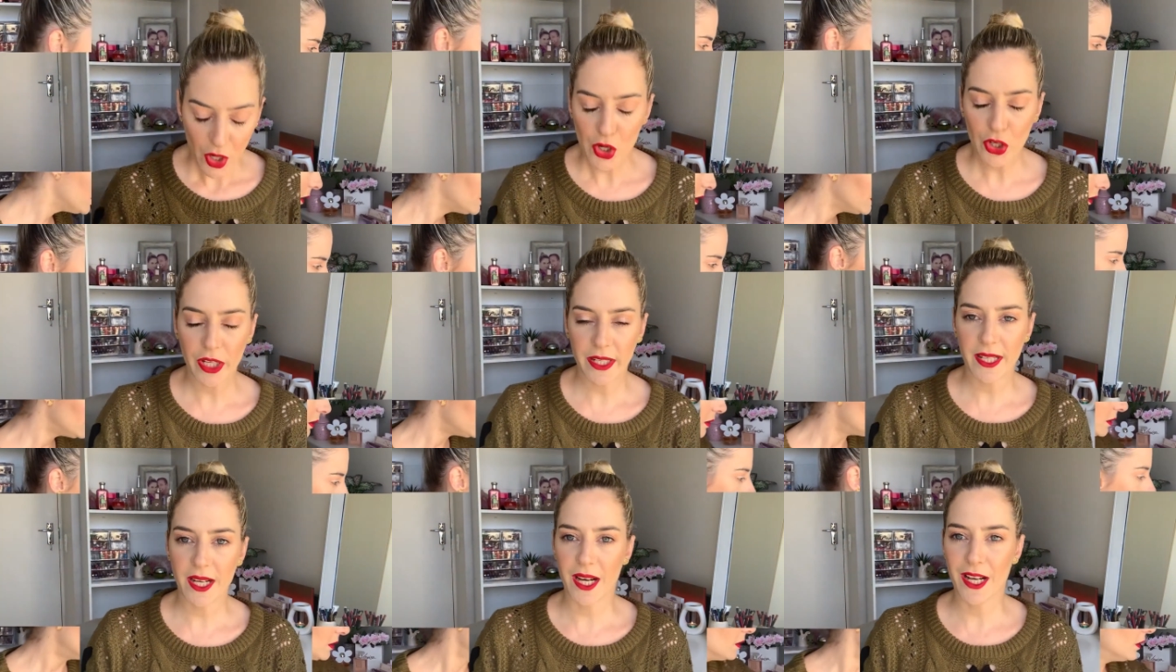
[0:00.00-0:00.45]

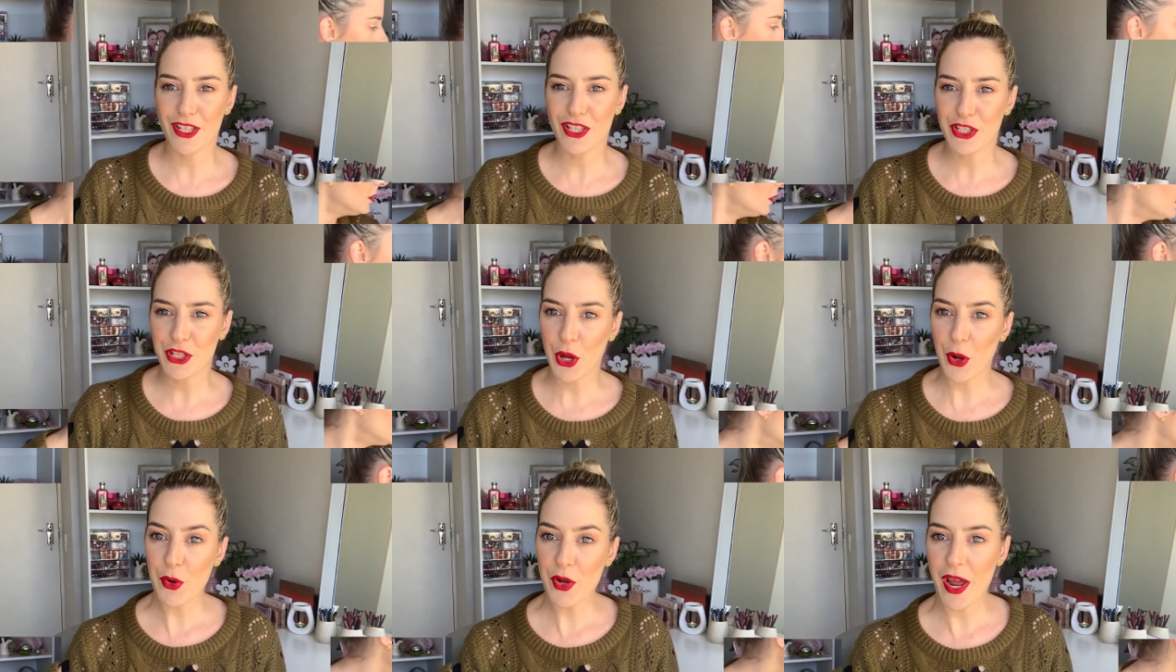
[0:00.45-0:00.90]
Okay
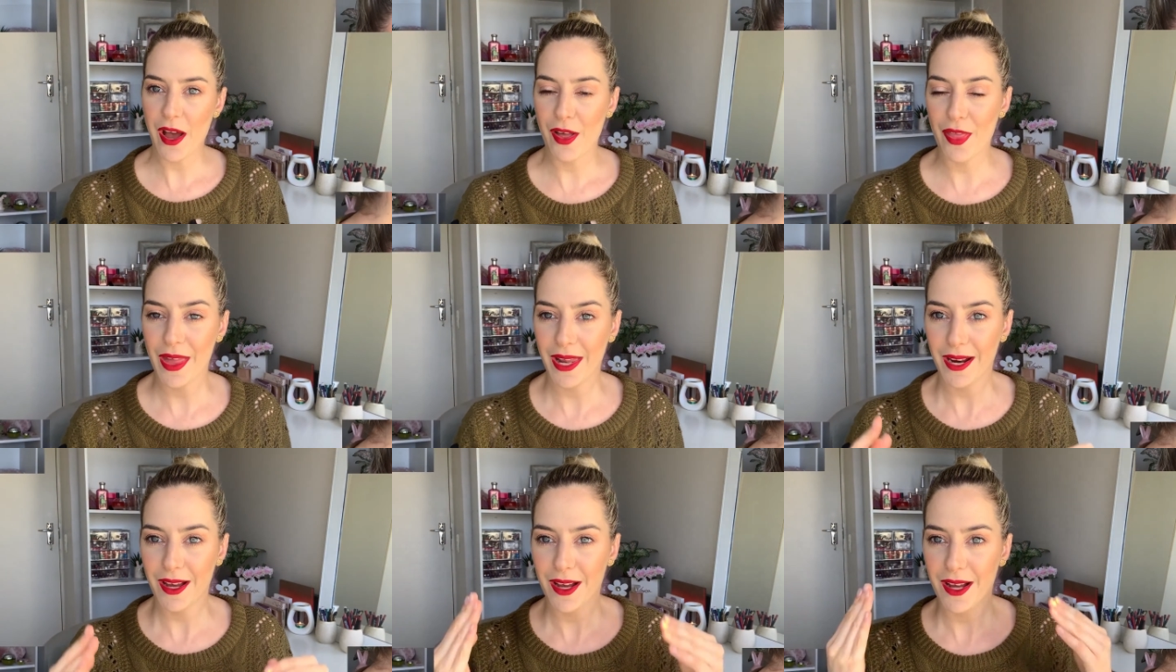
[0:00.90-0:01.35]
guys, so
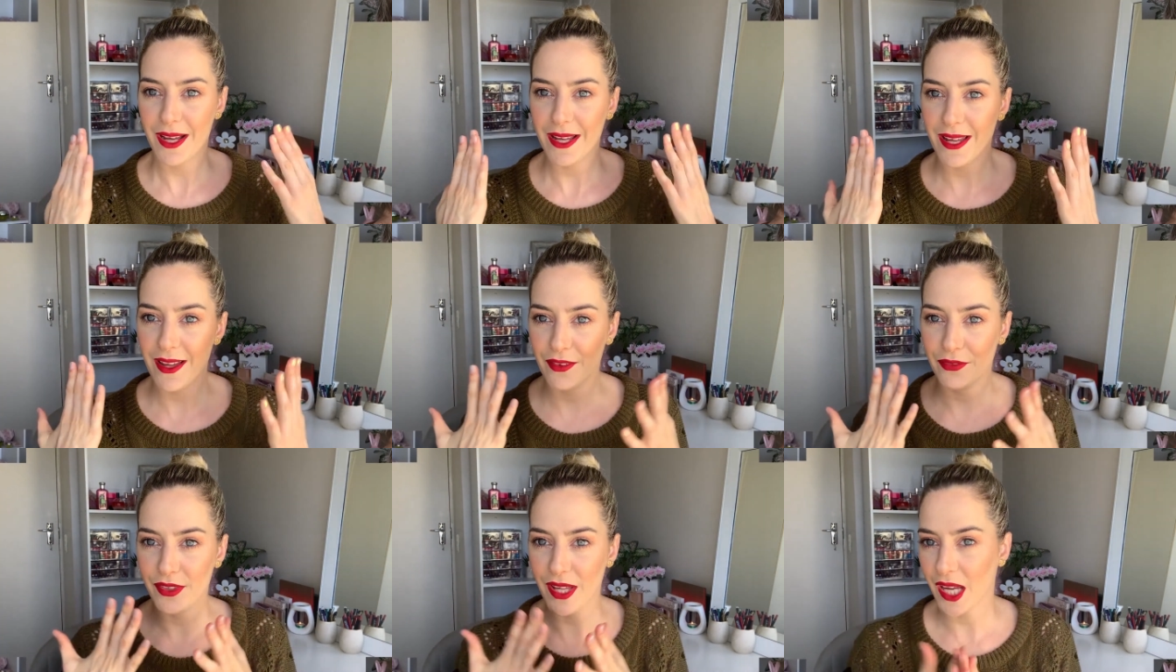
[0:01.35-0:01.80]
now that
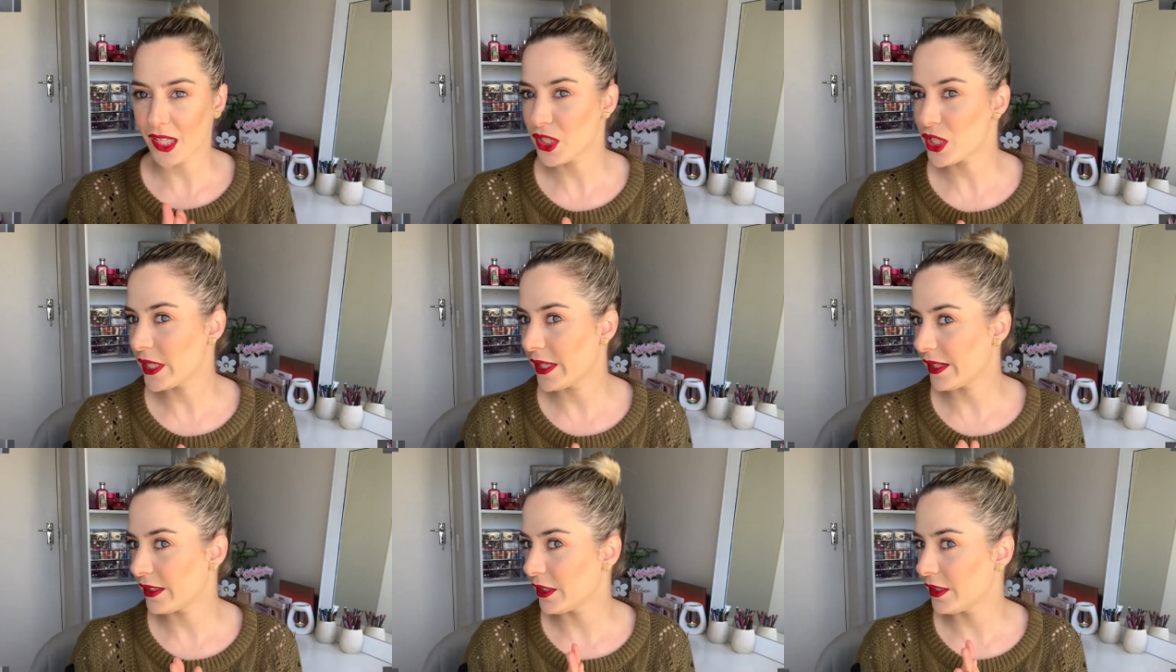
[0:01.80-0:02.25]
I have
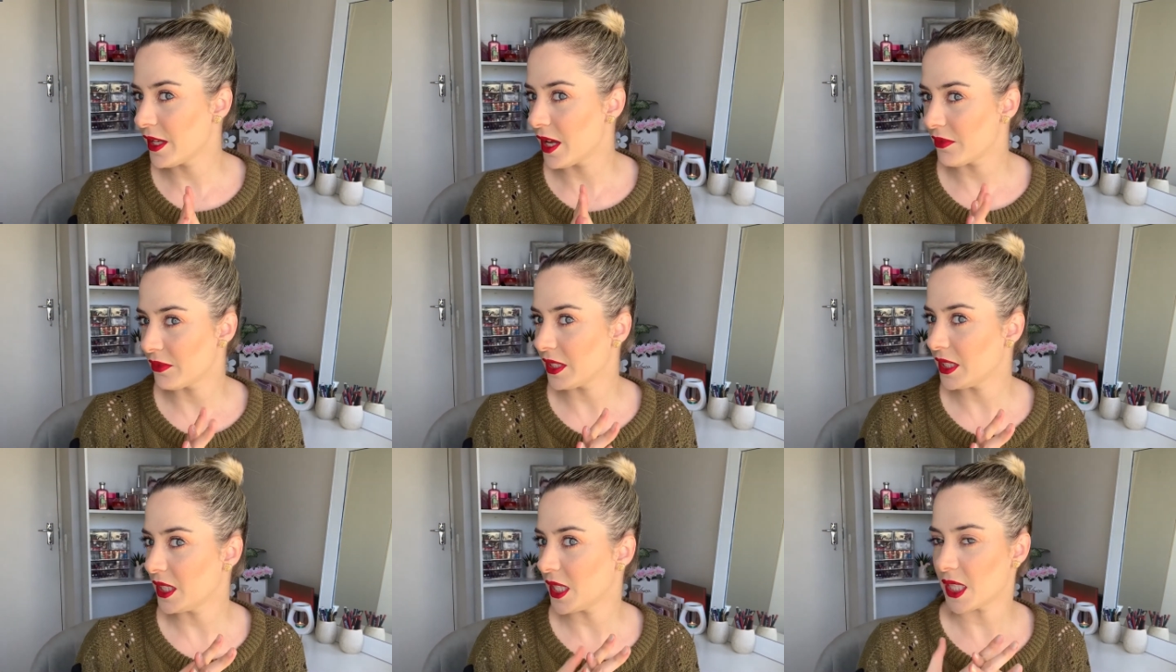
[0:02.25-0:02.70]
actually, I don't
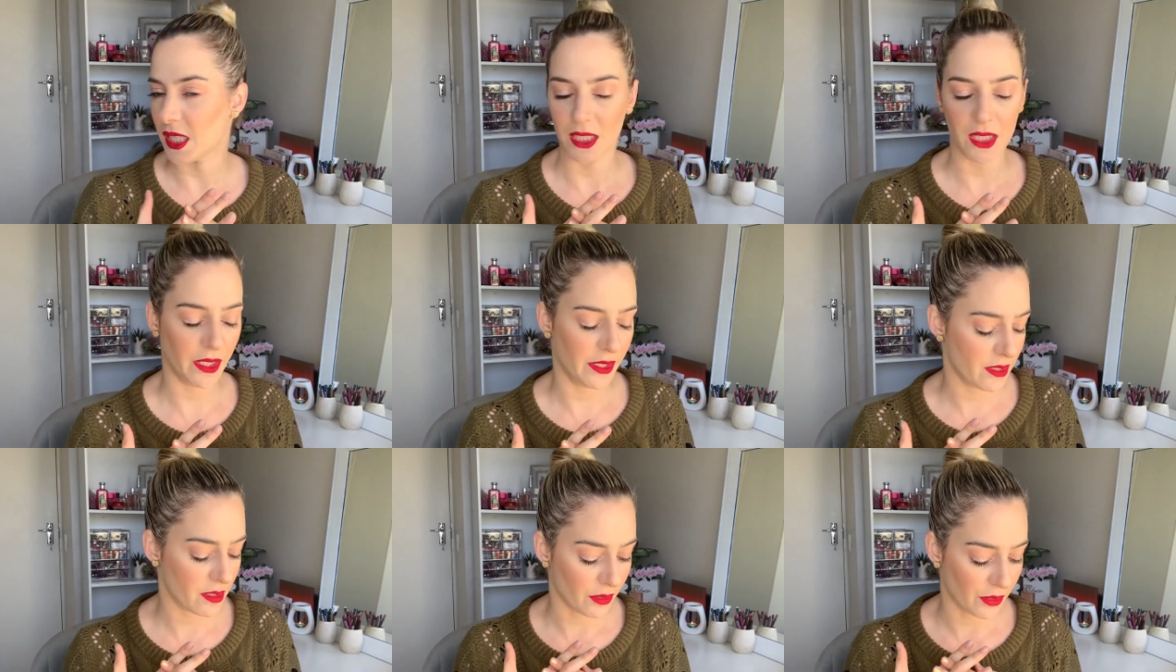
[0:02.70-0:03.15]
have any
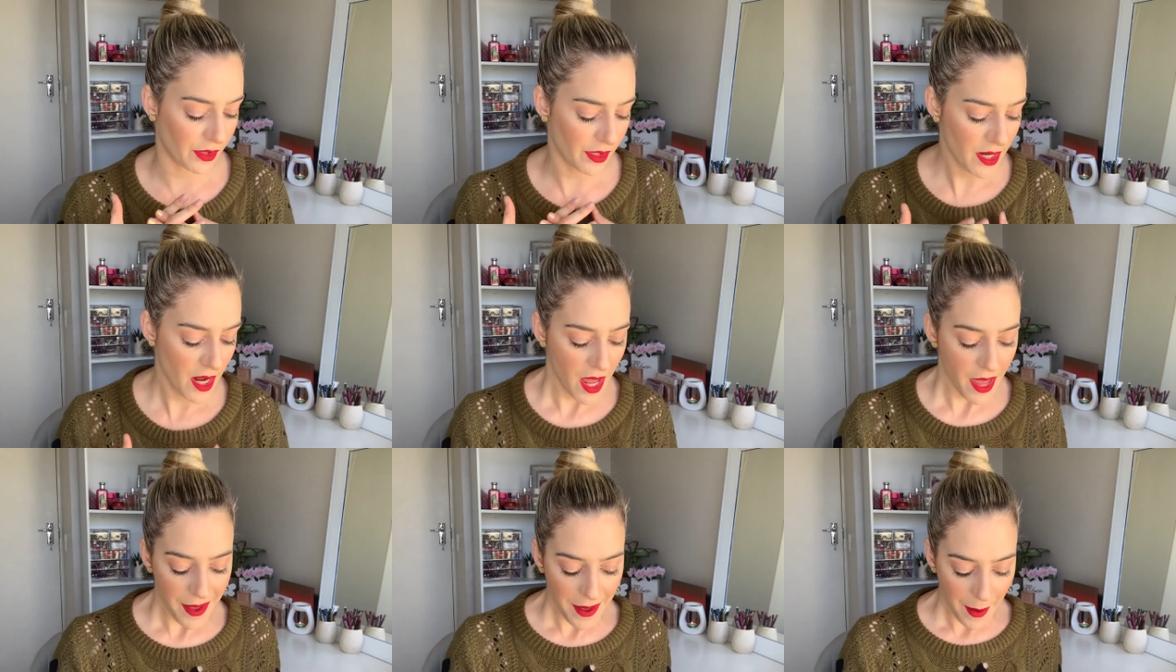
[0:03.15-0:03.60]
highlights
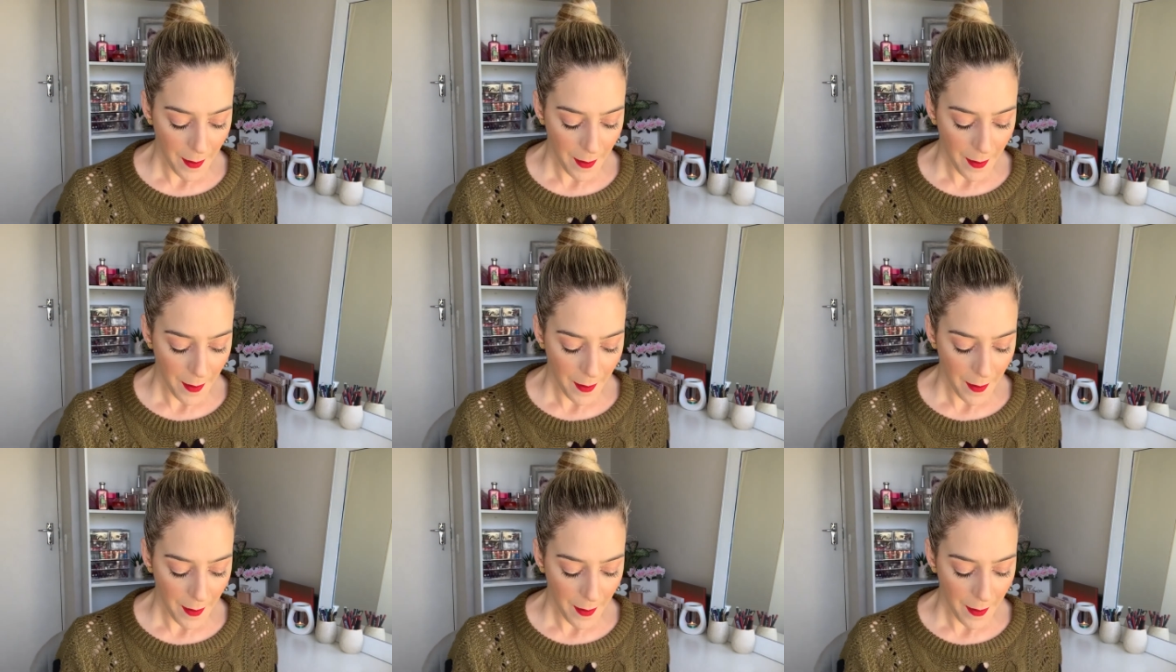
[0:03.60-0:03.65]
on,